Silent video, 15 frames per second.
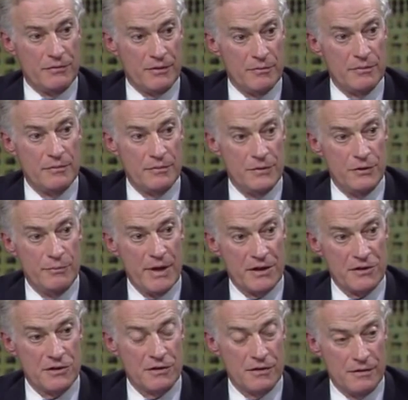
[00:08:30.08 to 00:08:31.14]
from correct. New
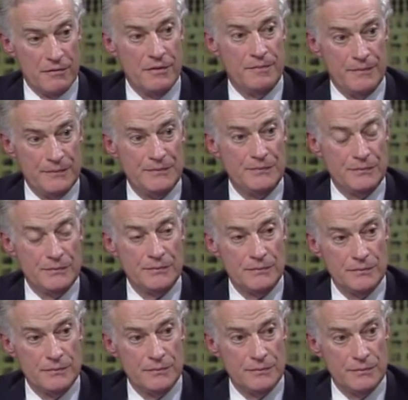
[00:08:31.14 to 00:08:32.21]
Mexico. Correct.
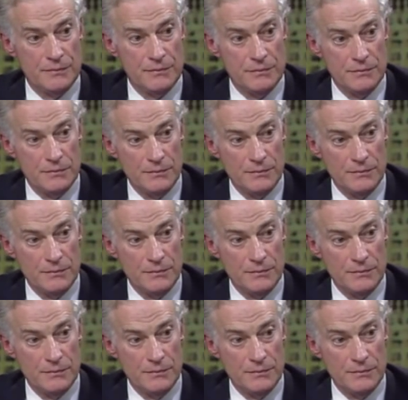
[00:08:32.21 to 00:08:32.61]
So